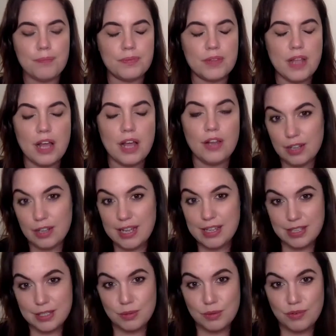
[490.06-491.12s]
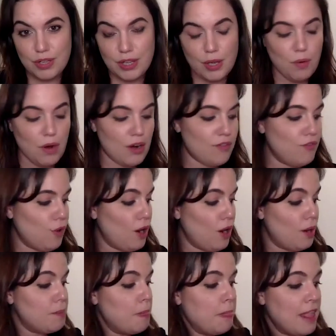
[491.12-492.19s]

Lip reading: a look like this would really work for.